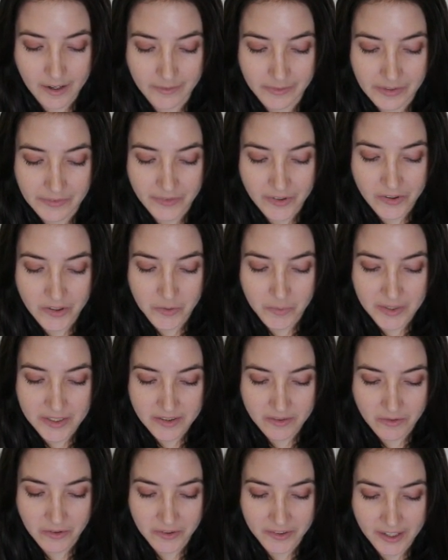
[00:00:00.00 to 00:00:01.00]
The further we
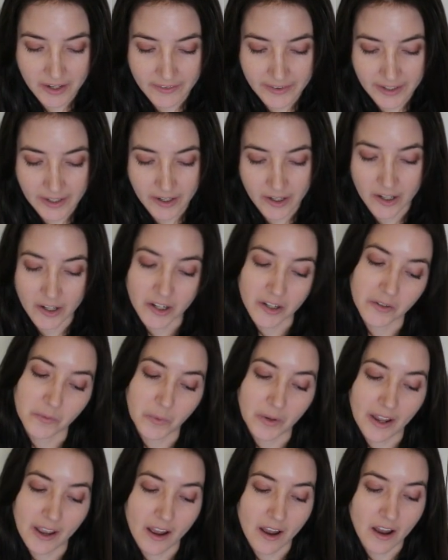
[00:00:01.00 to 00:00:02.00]
scroll down here,
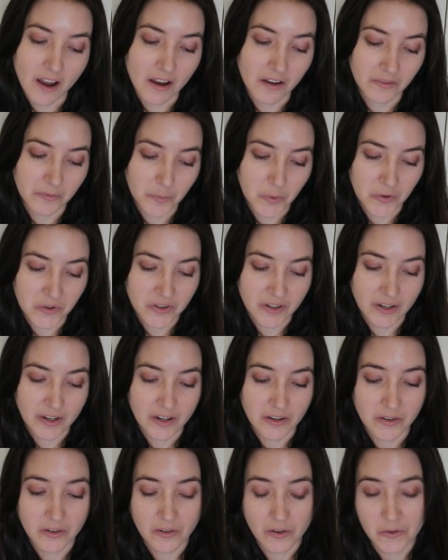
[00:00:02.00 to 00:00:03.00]
we have Pucci
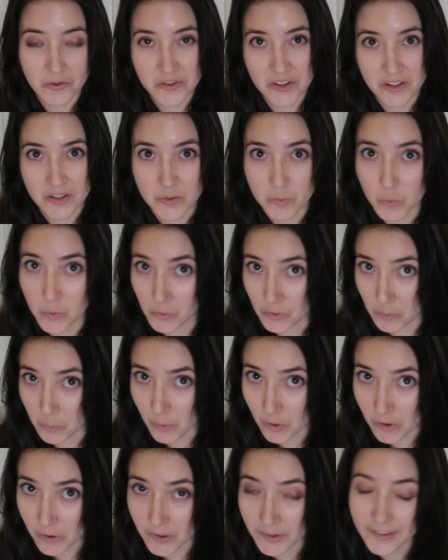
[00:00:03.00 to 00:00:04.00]
and Yoshi's Woolly
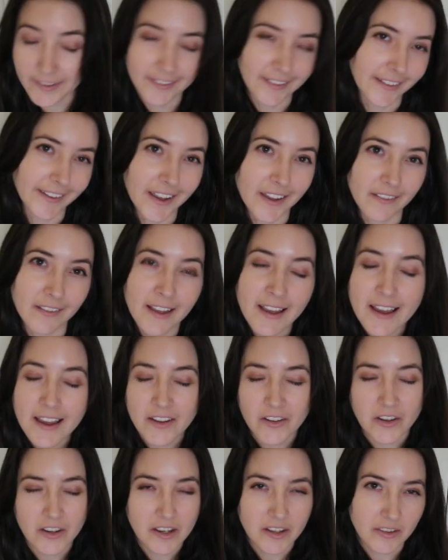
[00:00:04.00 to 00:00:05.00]
World. Again,
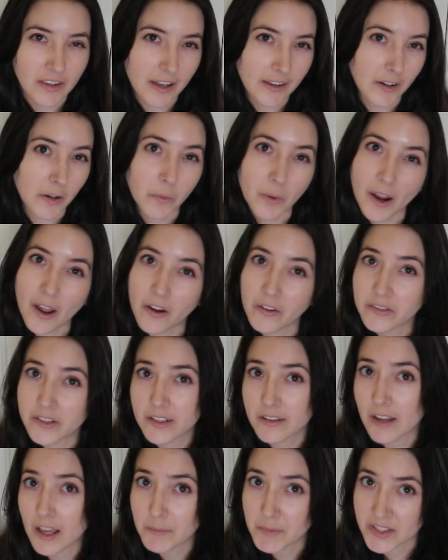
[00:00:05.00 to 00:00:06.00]
you can get that around
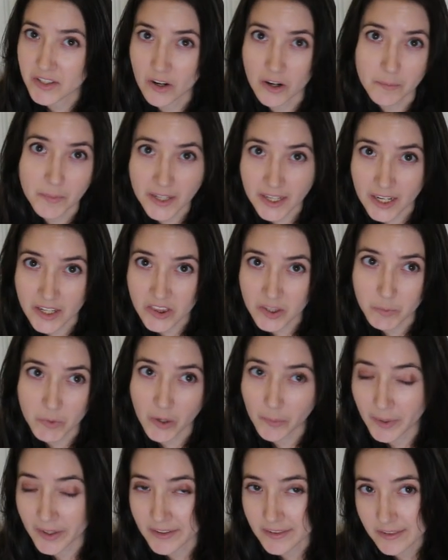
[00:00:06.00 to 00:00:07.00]
MSRP at the
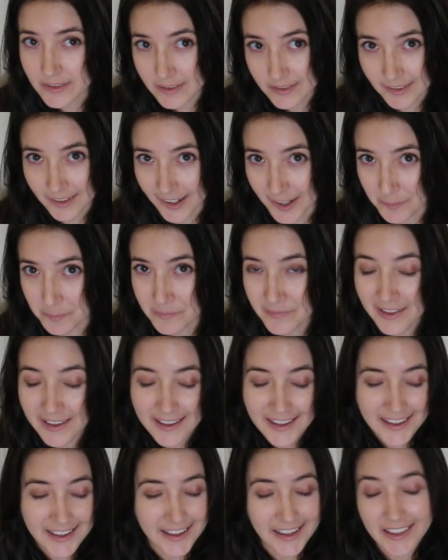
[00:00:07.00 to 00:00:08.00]
moment.
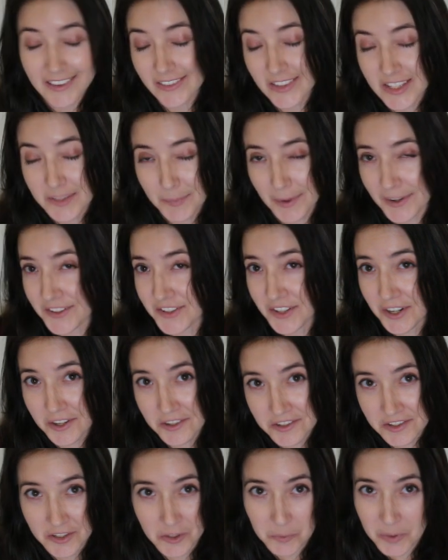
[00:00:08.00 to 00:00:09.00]
This might
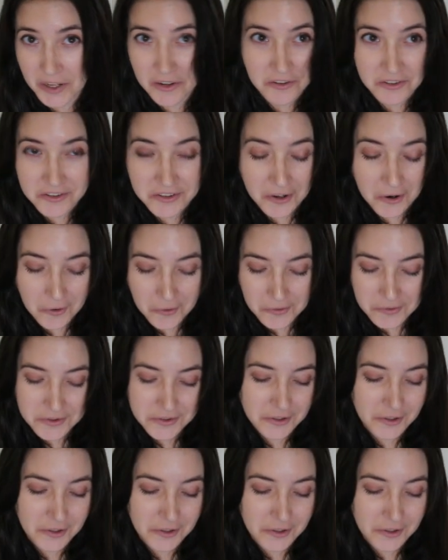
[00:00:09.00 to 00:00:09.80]
change in a week or so,